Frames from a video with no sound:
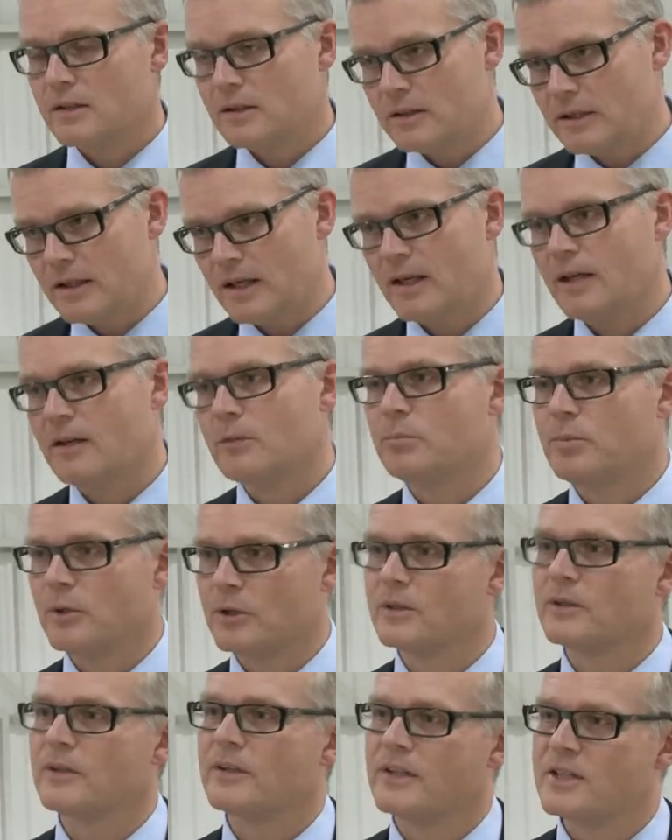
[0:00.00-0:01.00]
Yeah,
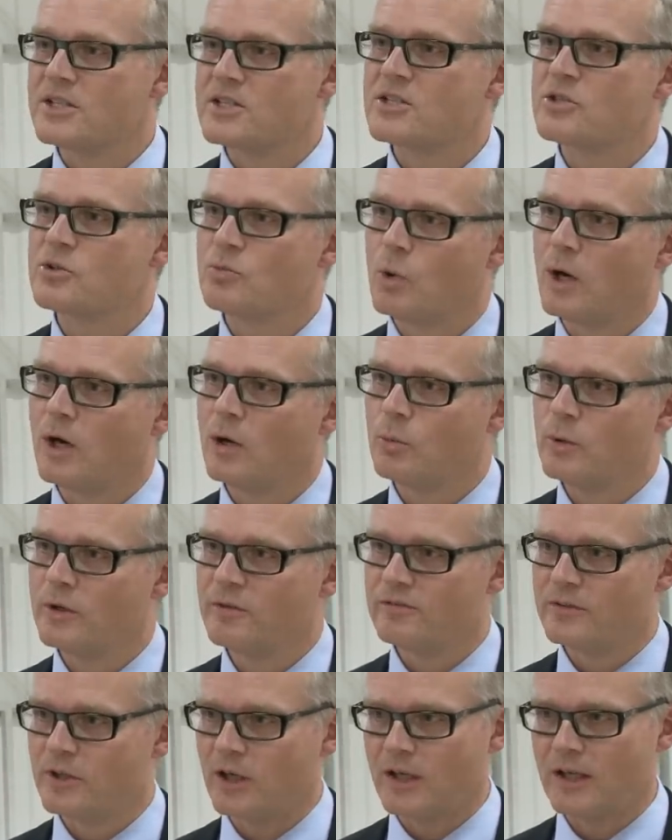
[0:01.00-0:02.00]
but this is why
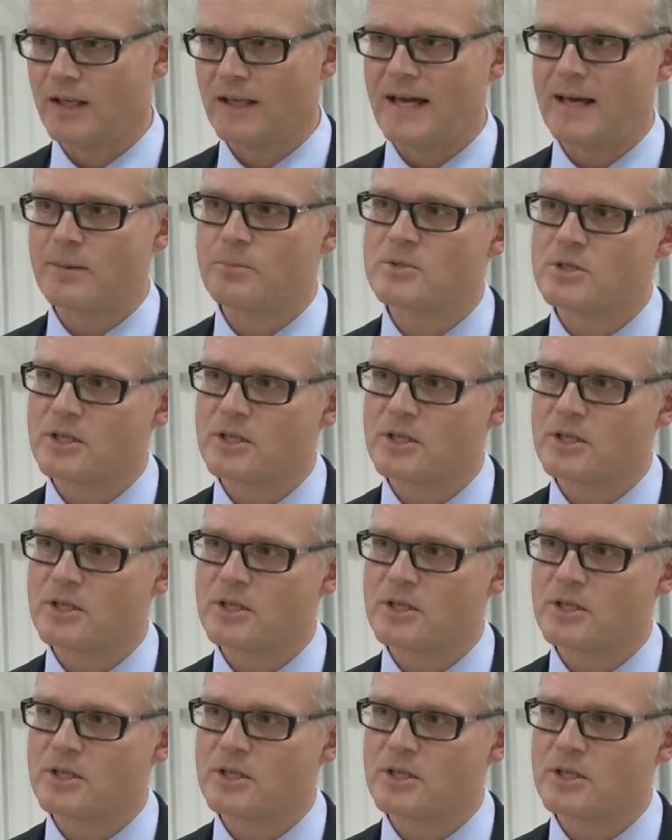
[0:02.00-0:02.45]
we've done a lab